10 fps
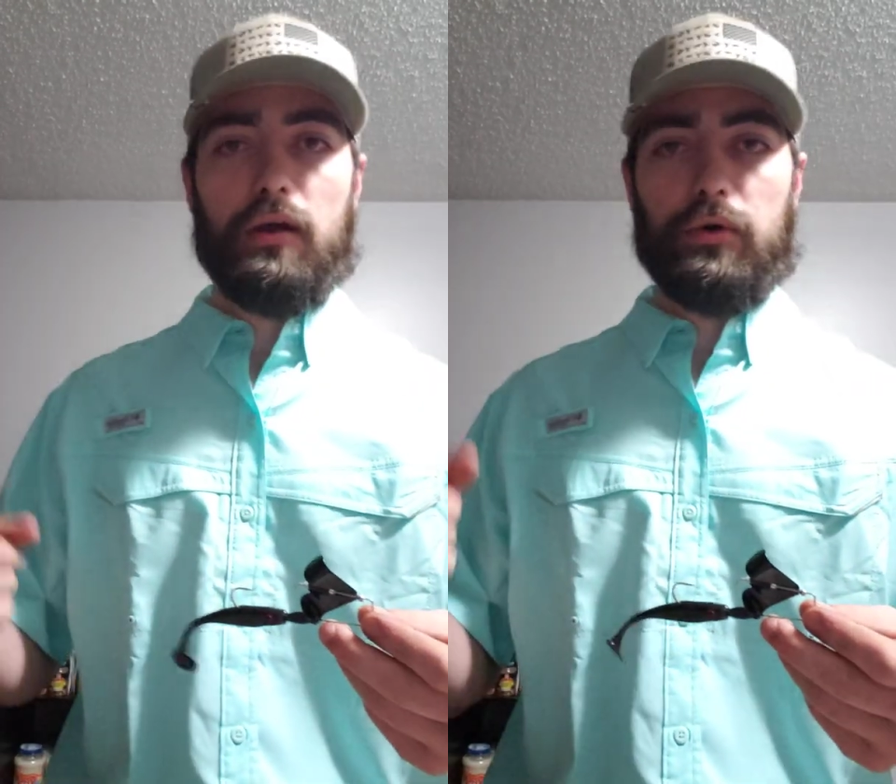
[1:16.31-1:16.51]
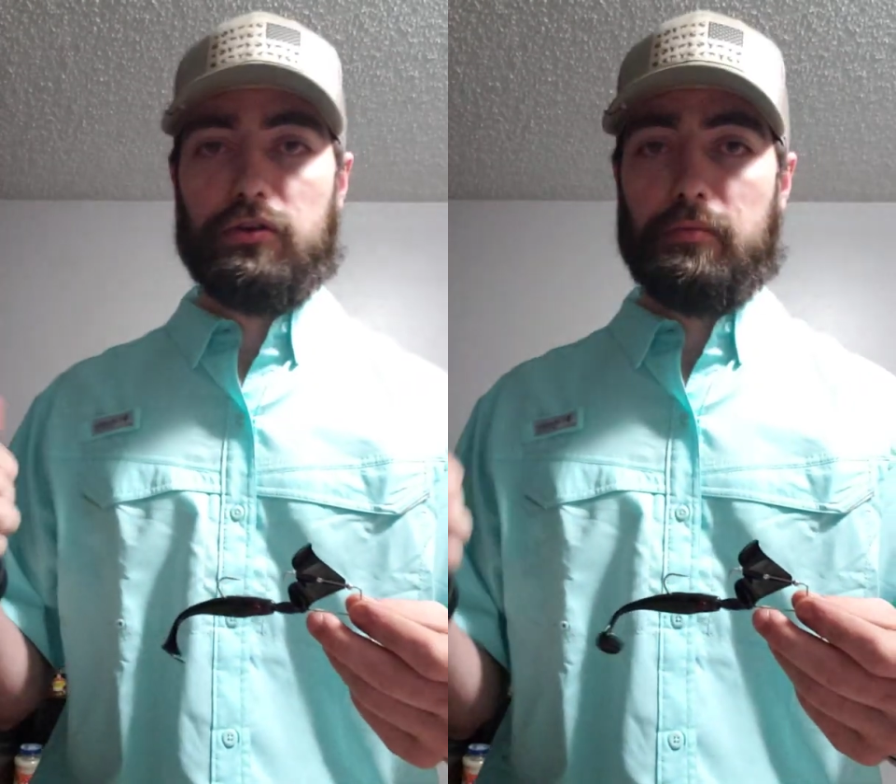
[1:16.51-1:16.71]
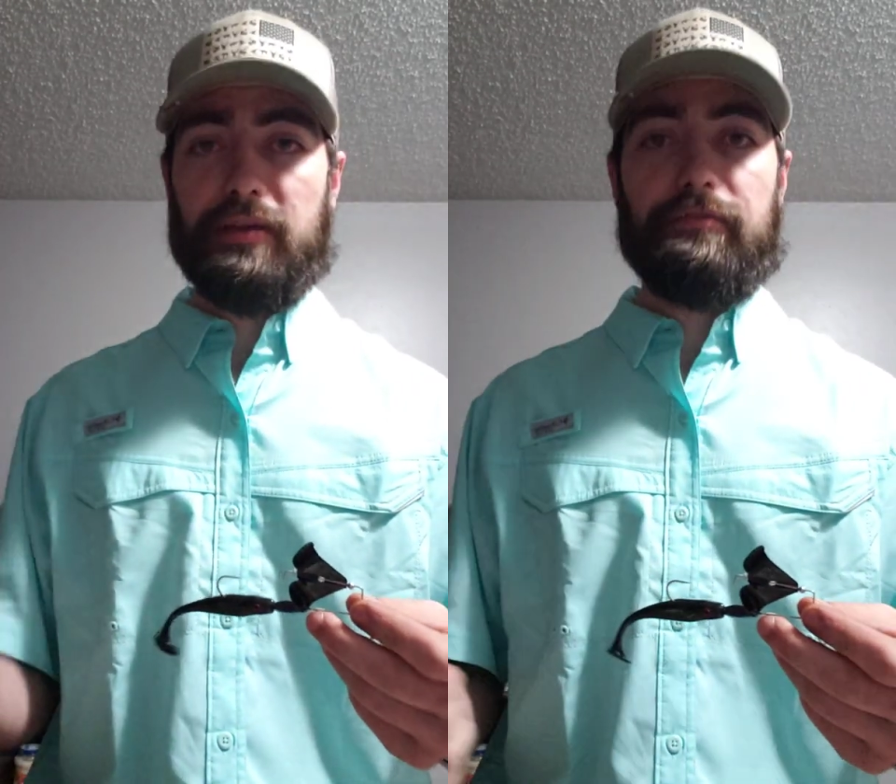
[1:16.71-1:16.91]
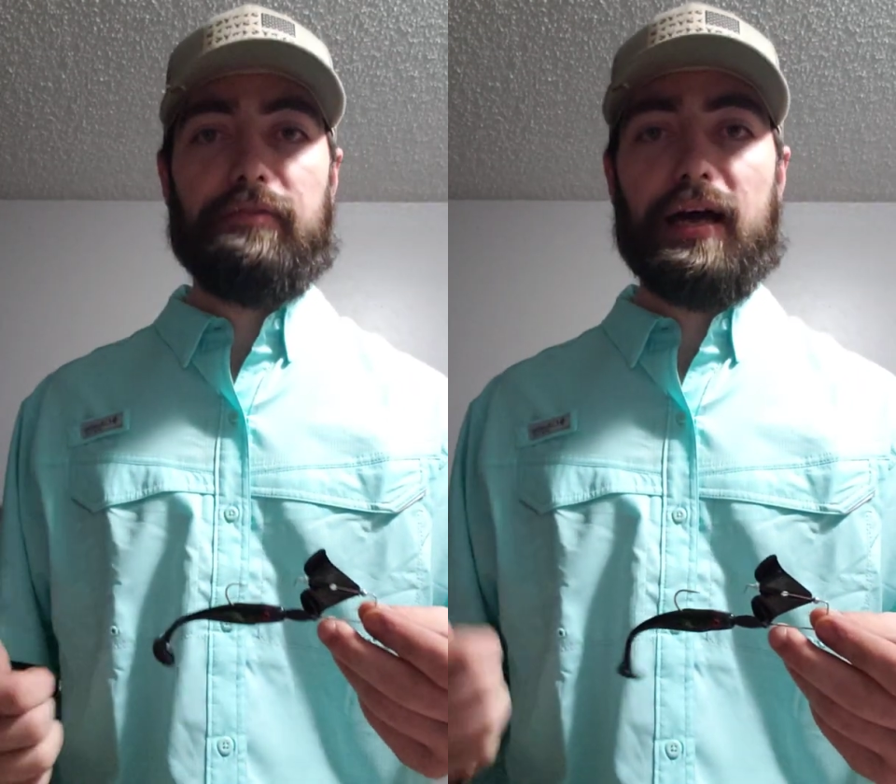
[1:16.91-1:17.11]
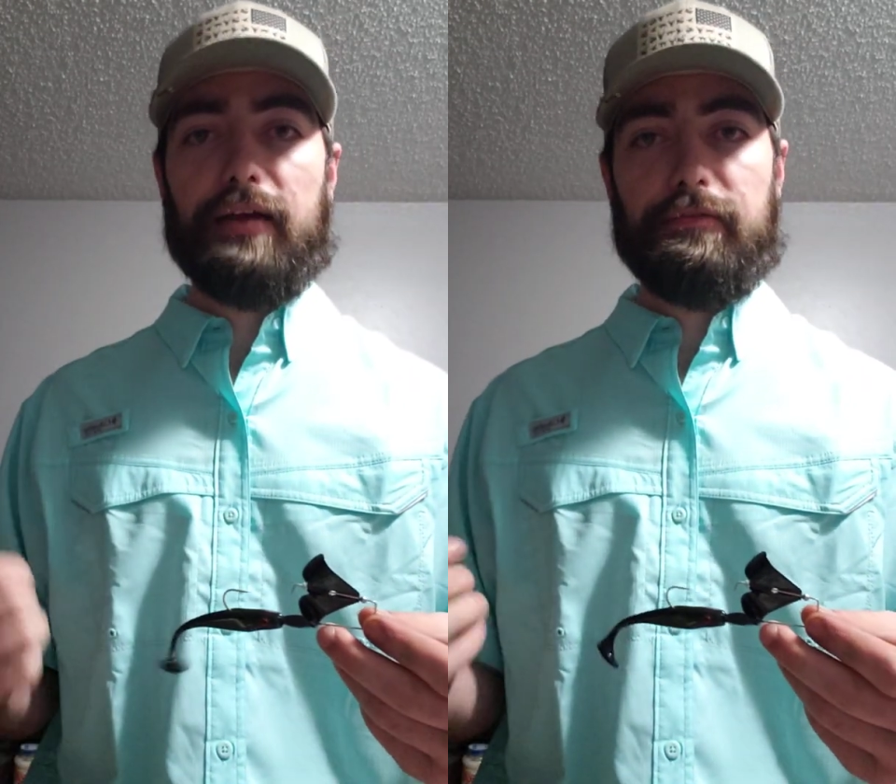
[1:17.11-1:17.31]
whether it be
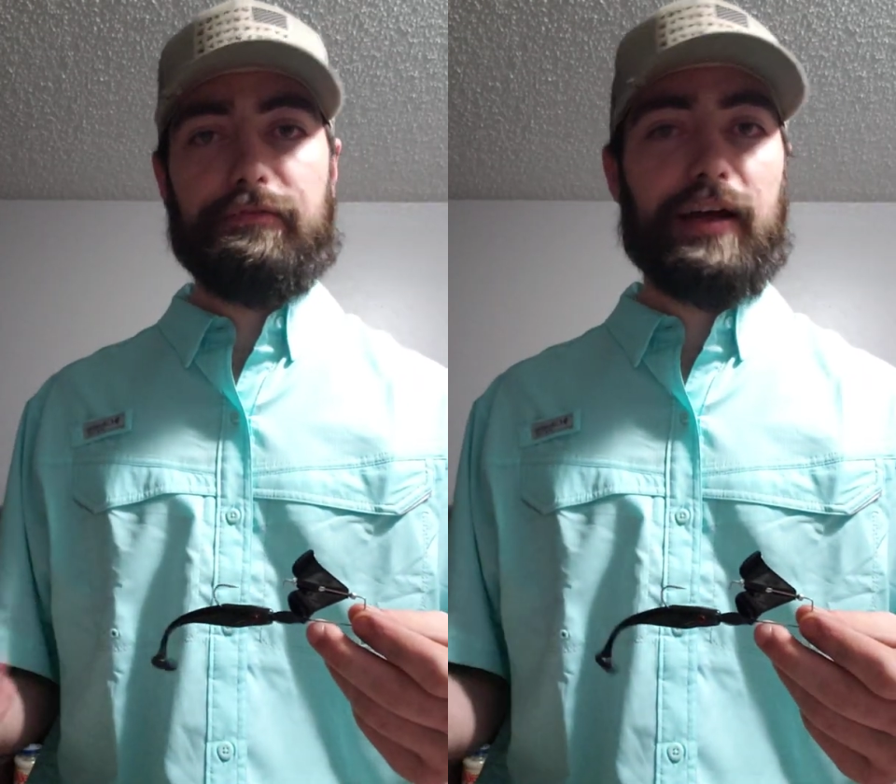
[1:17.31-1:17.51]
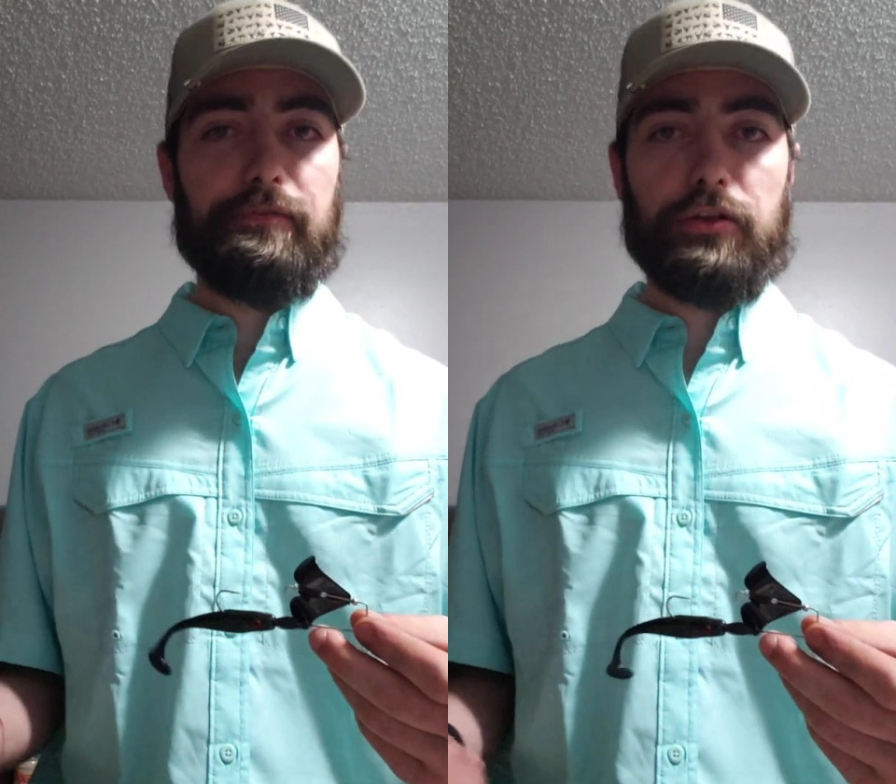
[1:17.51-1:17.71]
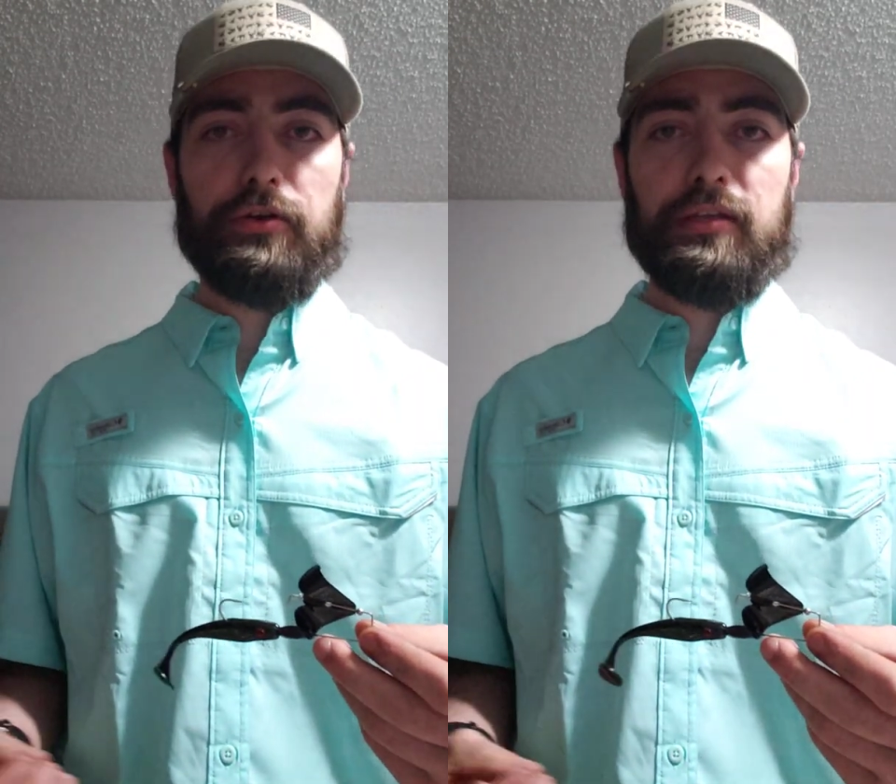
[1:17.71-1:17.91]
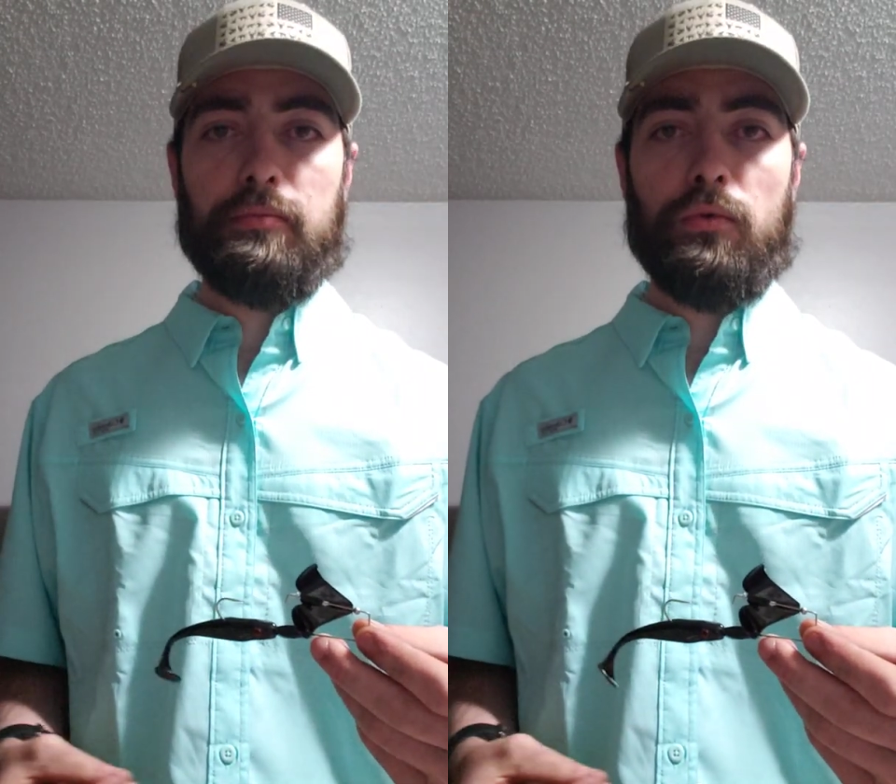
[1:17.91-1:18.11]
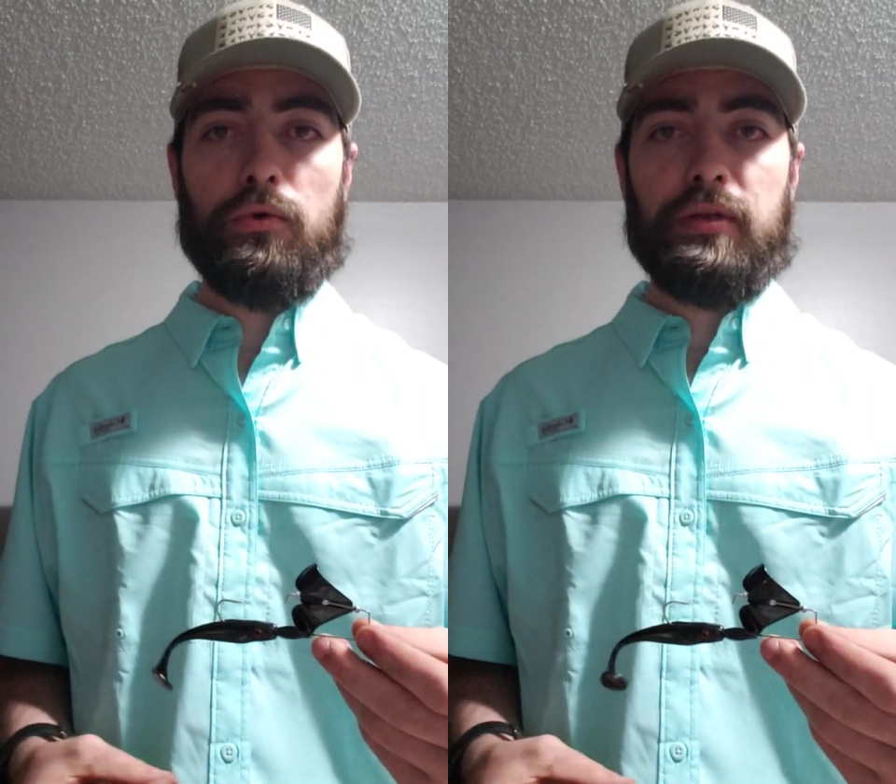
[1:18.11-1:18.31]
5:30 in
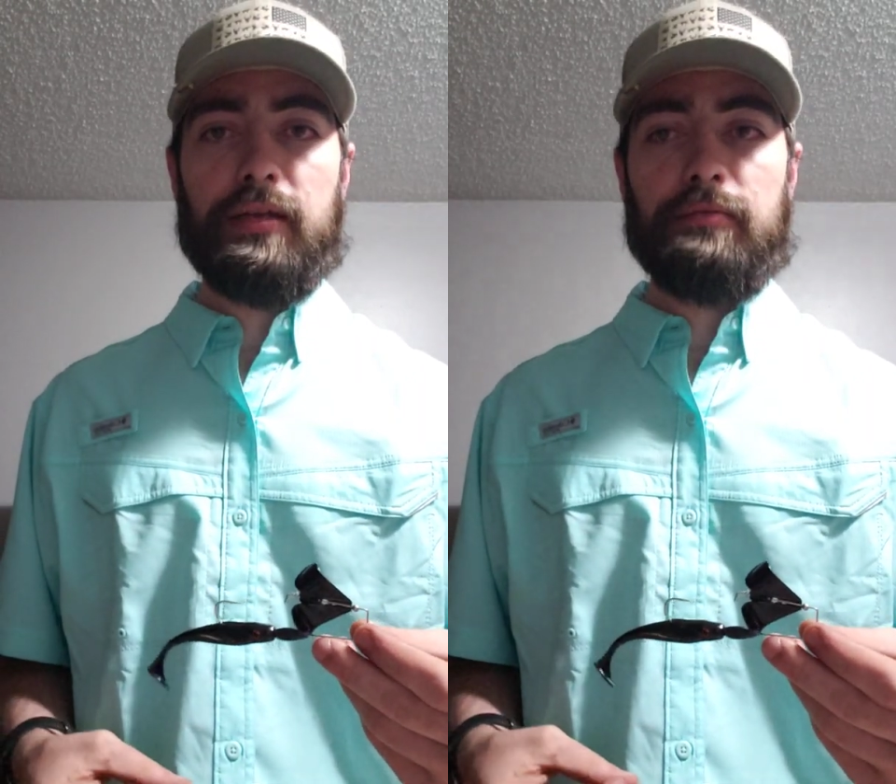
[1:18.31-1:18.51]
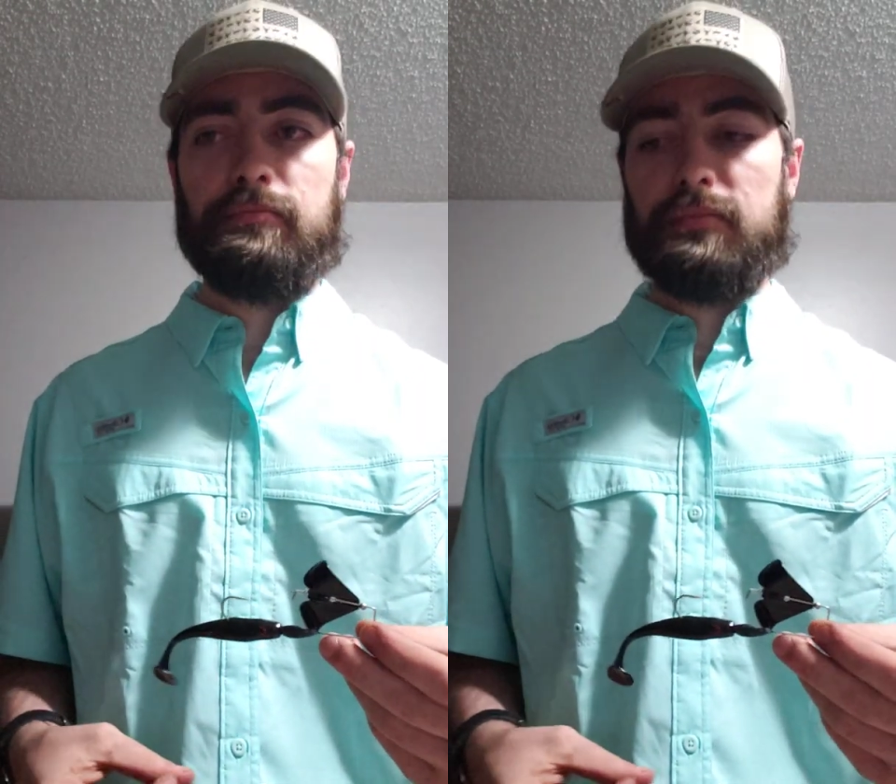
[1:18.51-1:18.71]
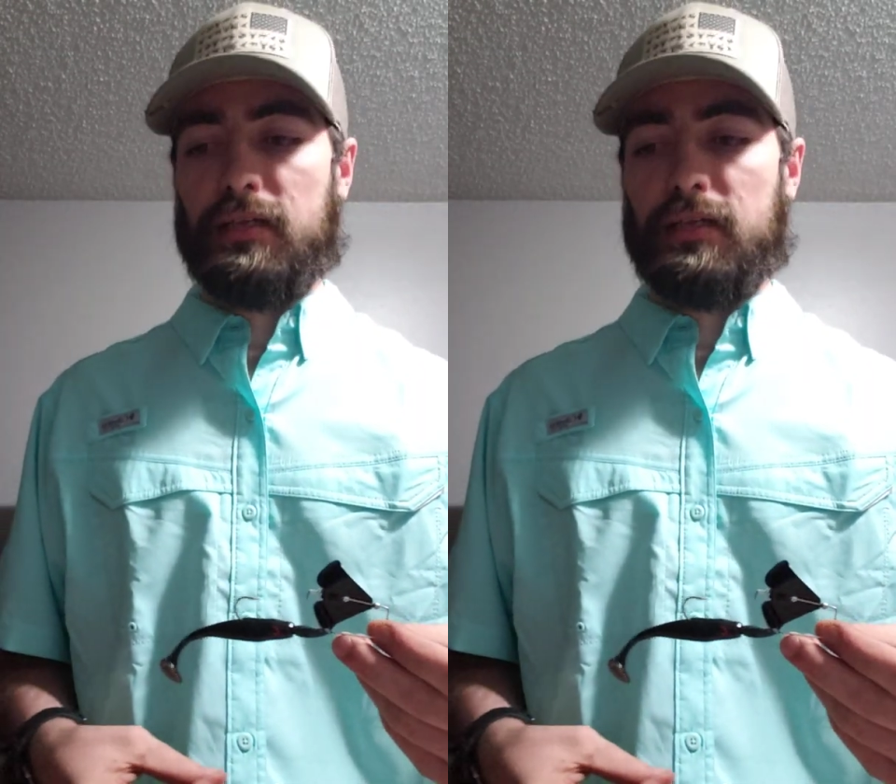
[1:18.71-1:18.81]
the morning,